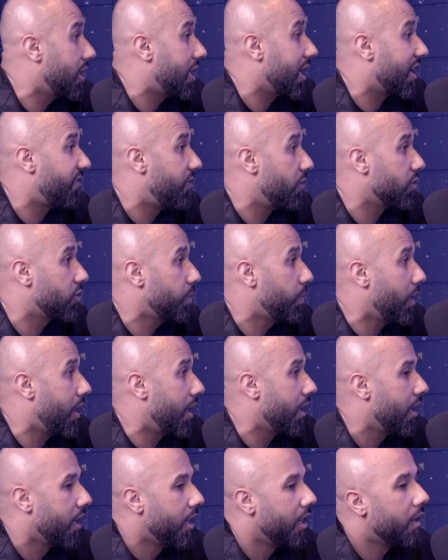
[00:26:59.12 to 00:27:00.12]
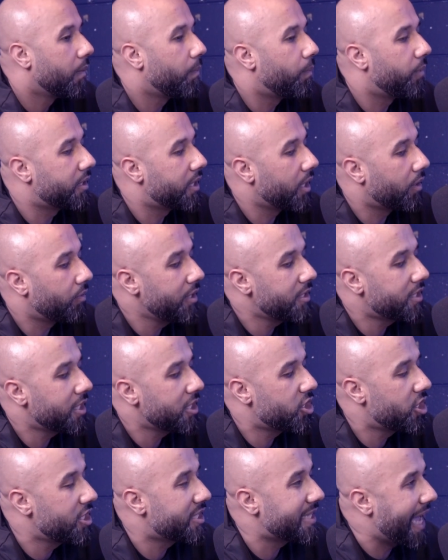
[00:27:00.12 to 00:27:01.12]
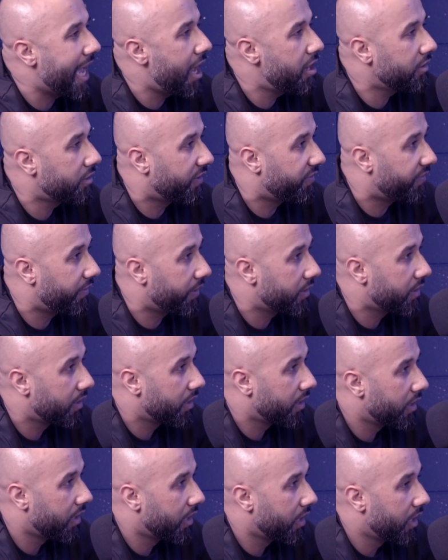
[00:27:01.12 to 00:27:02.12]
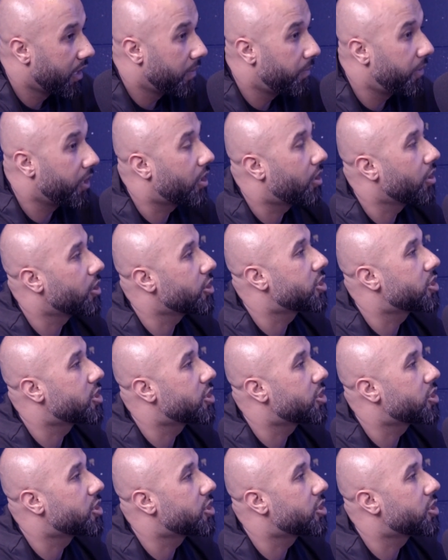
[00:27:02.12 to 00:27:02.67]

can afford to buy. But the reason she's out of it, because